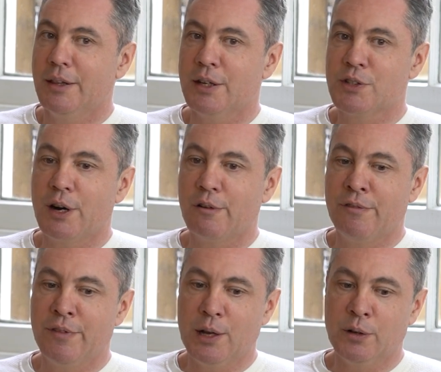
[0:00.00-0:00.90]
The entire
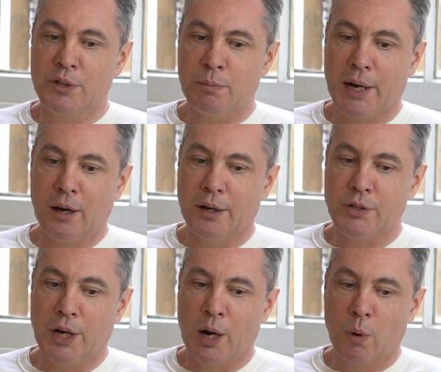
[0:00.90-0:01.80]
field of
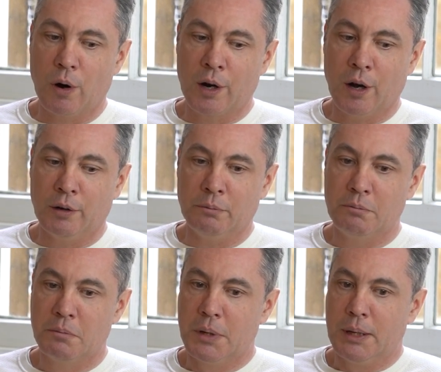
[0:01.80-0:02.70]
biology I work on